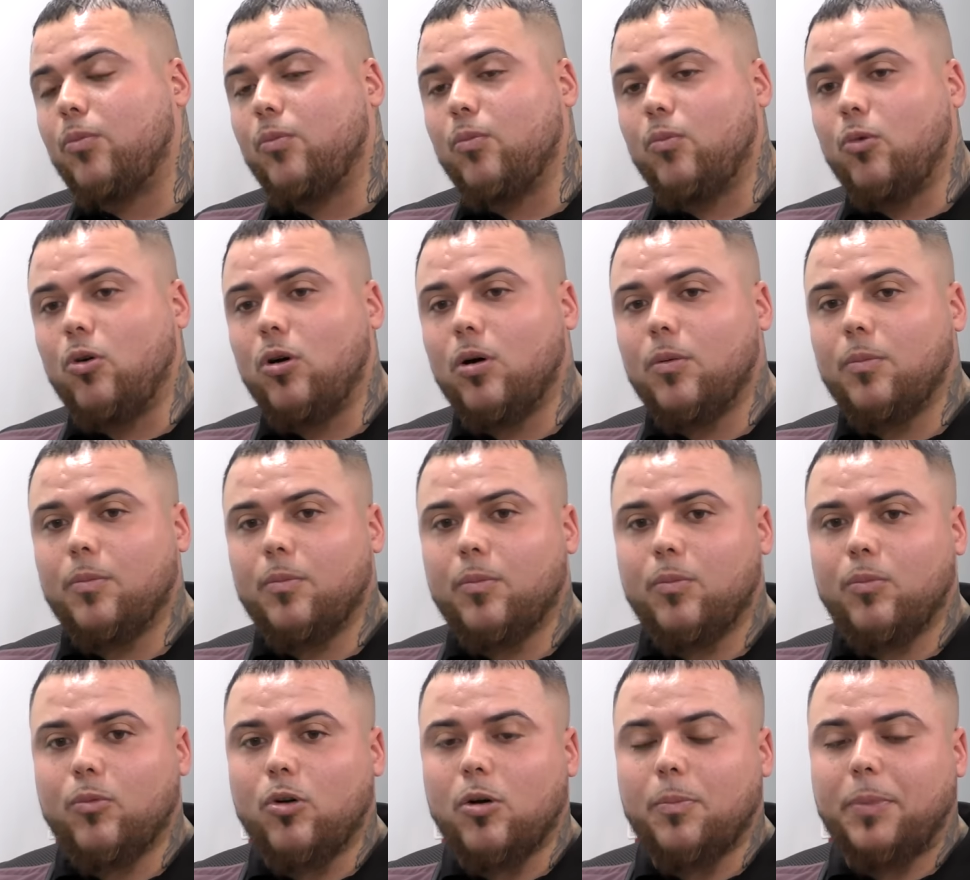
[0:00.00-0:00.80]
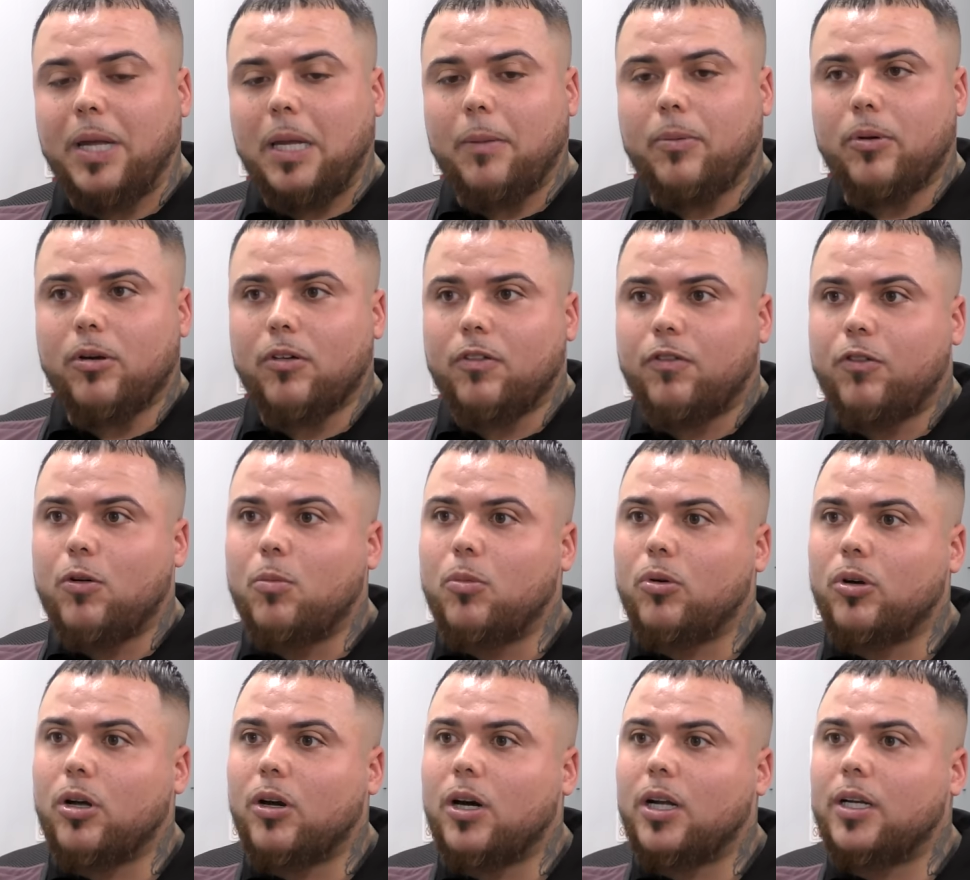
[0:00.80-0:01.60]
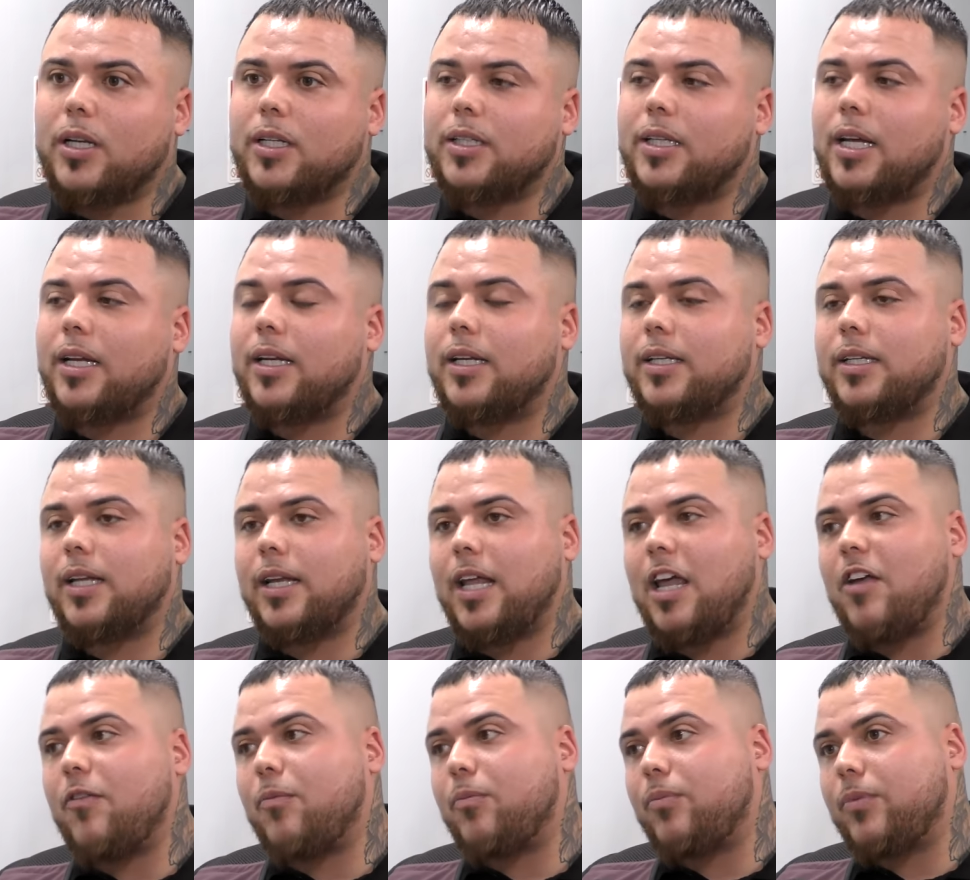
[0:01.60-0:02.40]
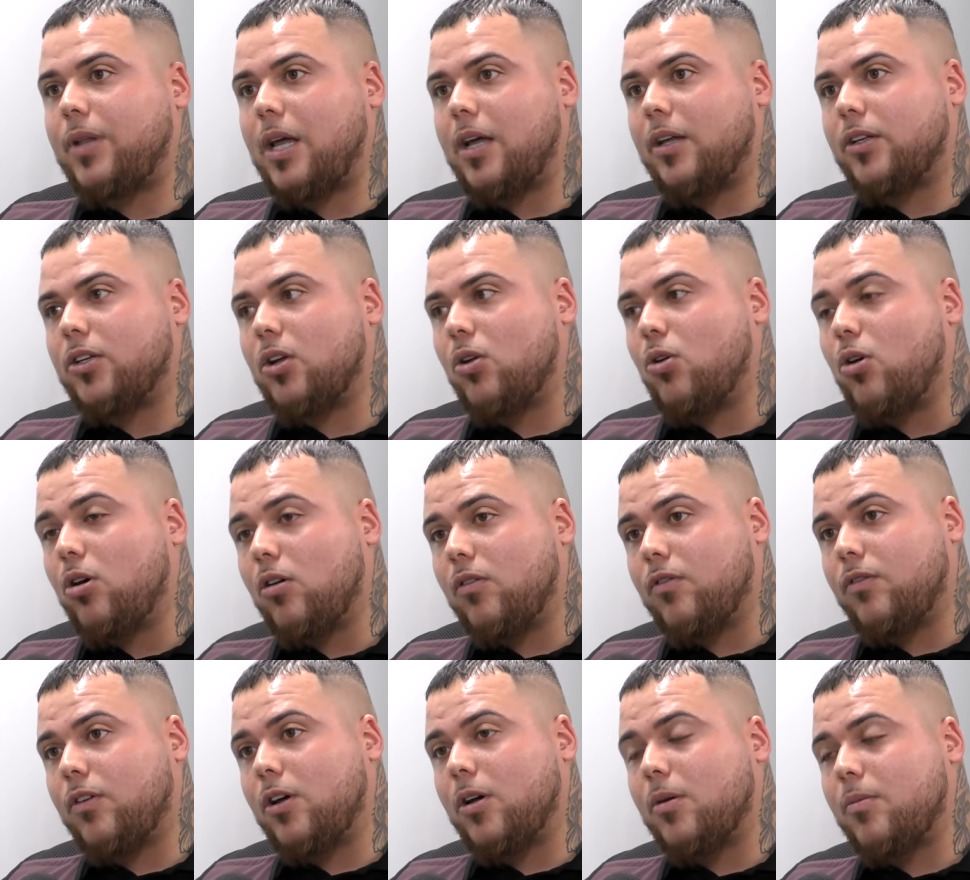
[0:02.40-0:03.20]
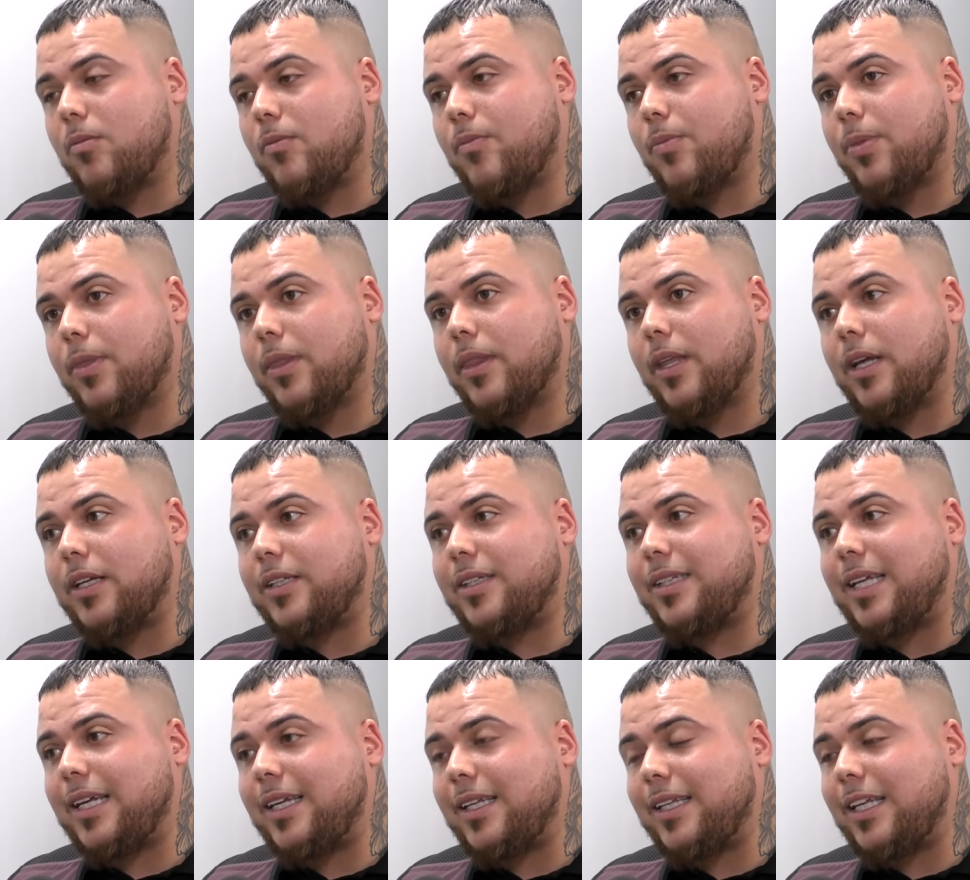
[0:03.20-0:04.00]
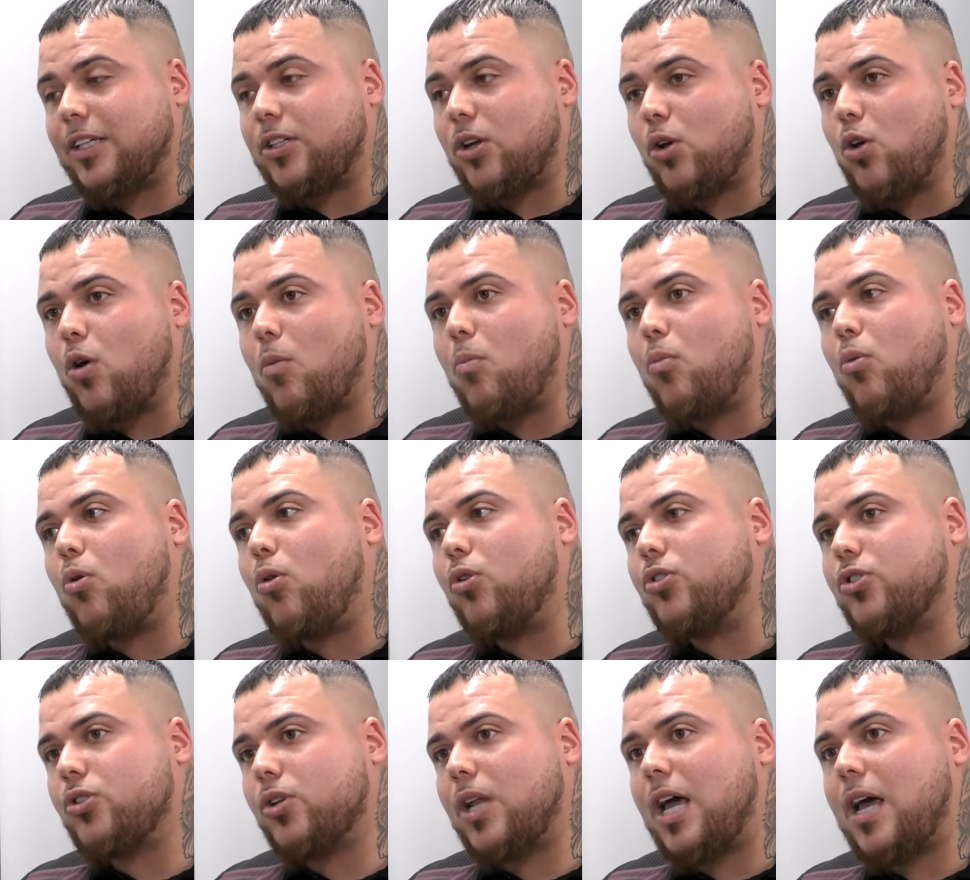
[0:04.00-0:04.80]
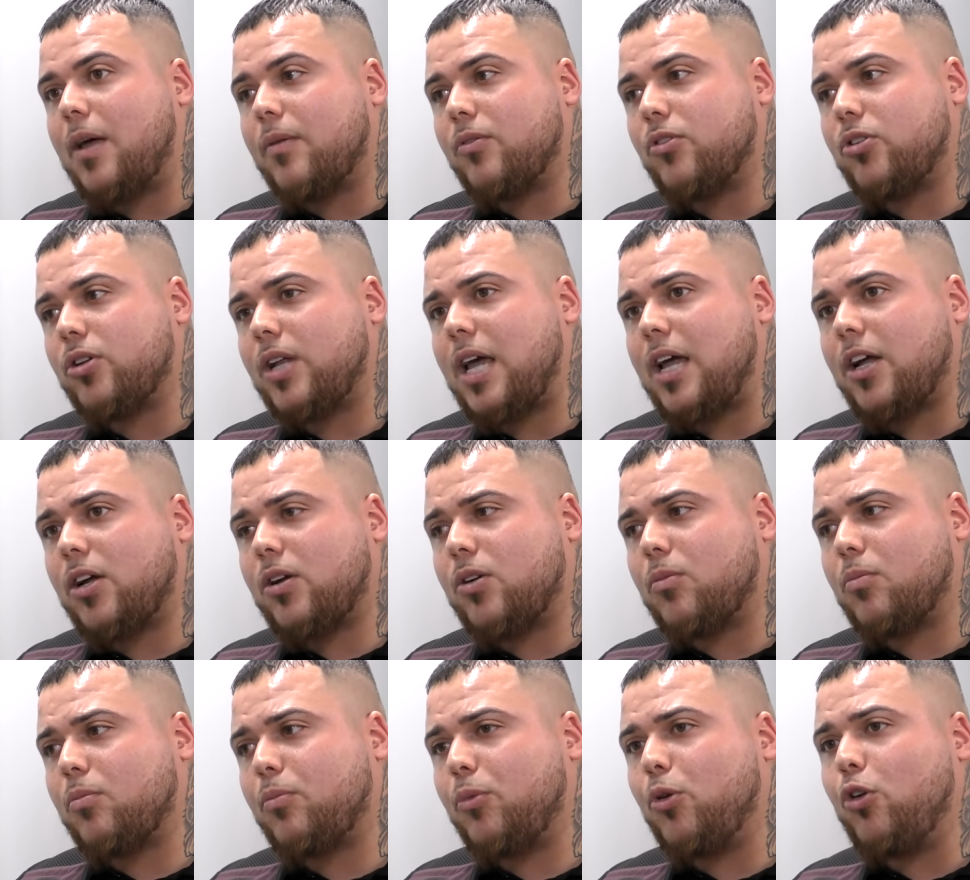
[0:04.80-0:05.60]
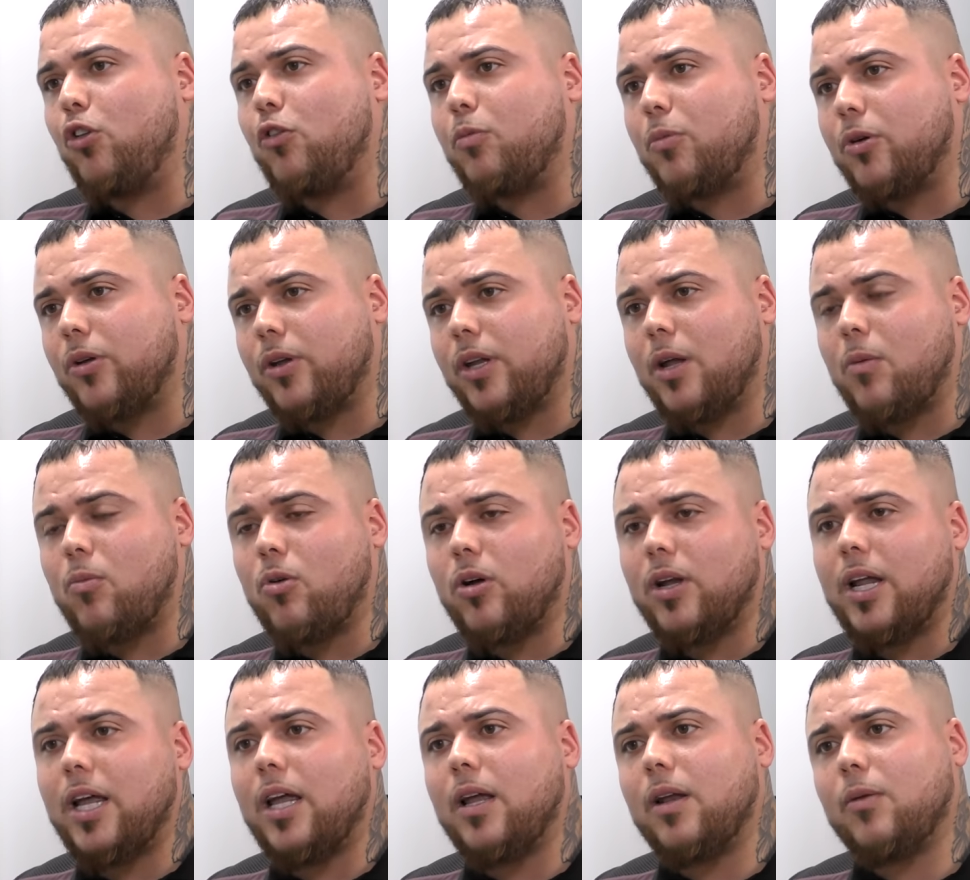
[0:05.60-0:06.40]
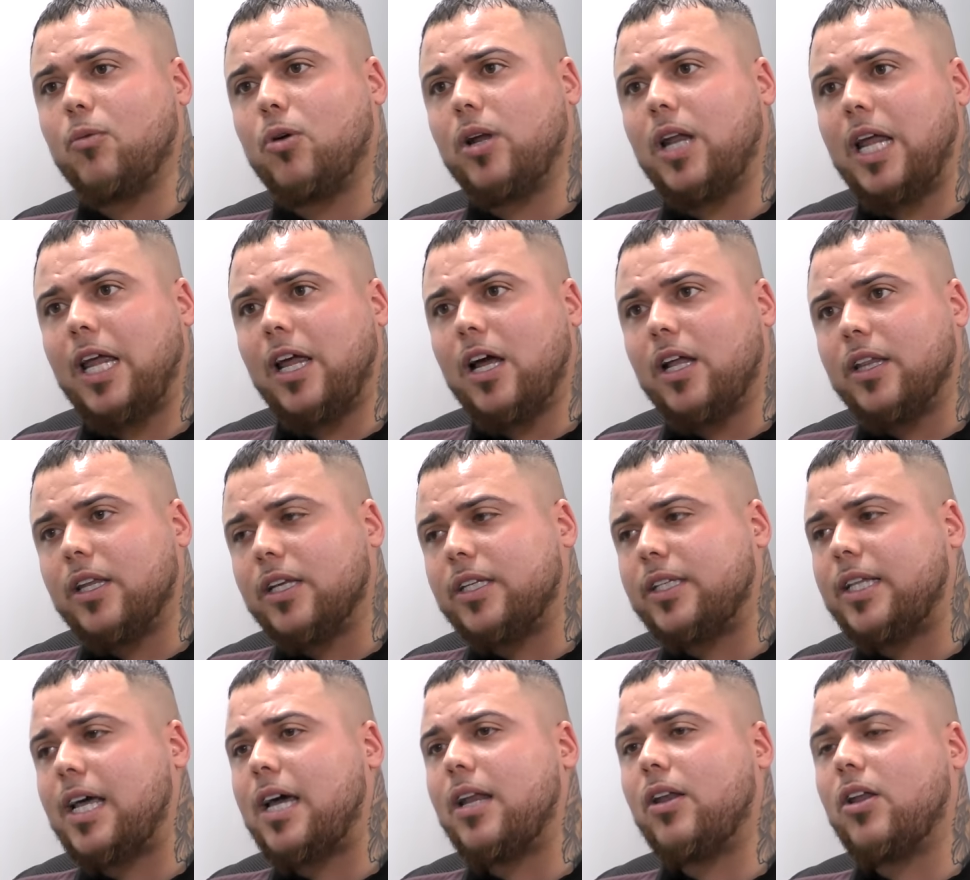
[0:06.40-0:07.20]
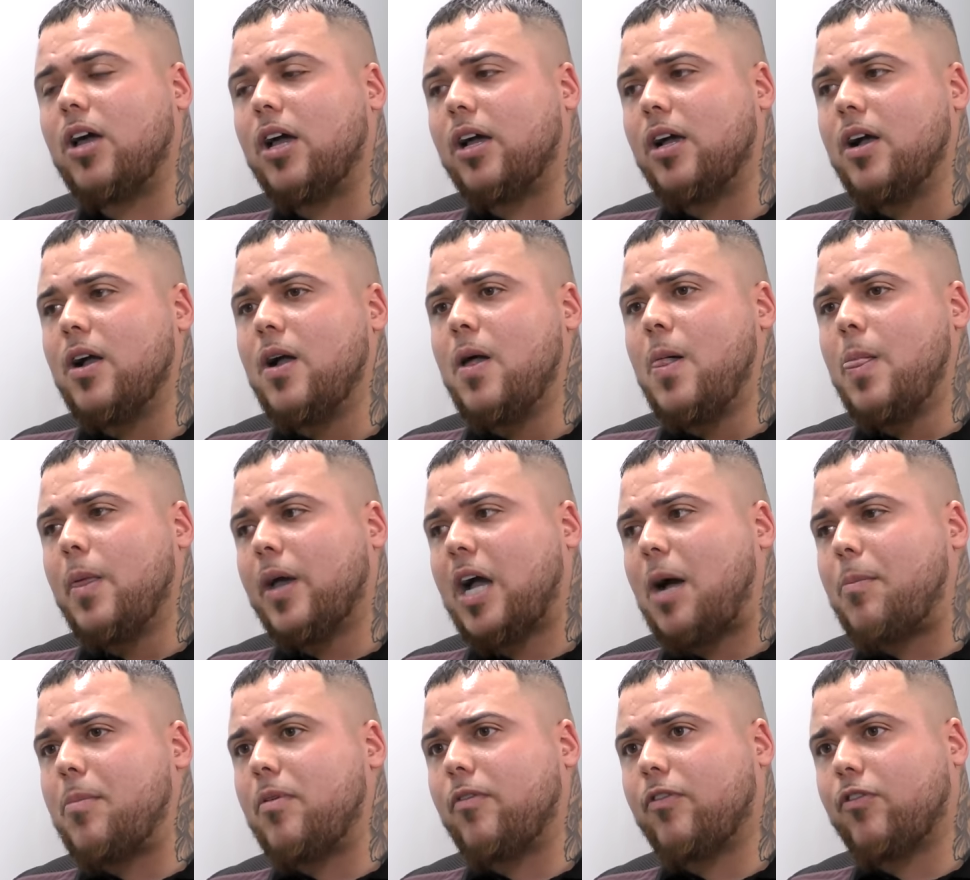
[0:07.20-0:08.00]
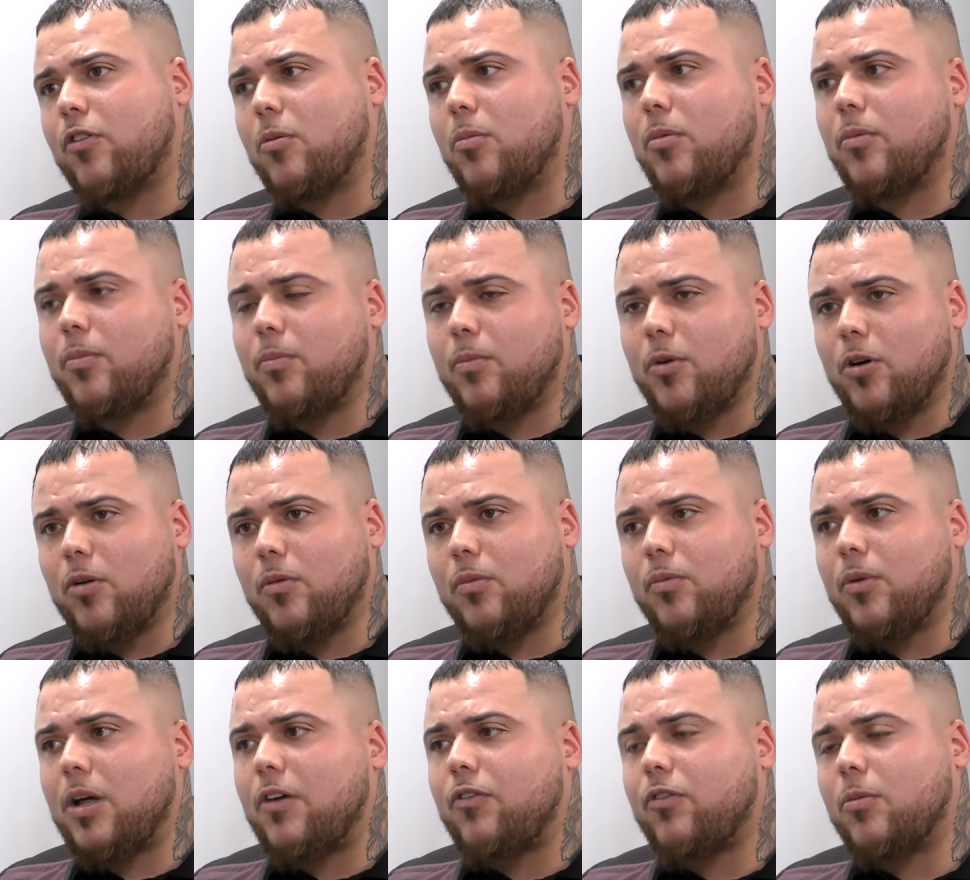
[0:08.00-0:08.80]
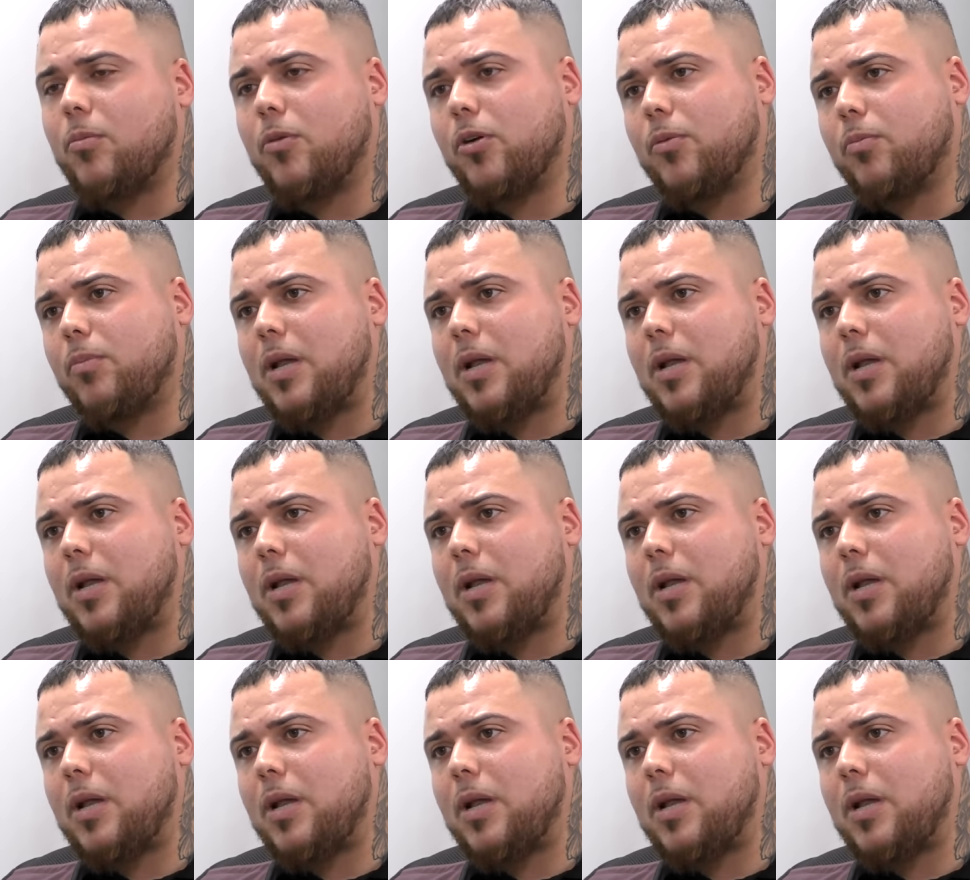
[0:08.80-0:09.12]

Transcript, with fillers: What what people at football don't understand is that they there's a lot of um, there's, they, there's a lot more to that to that movement than what they what they understand. Like coming from a, like from the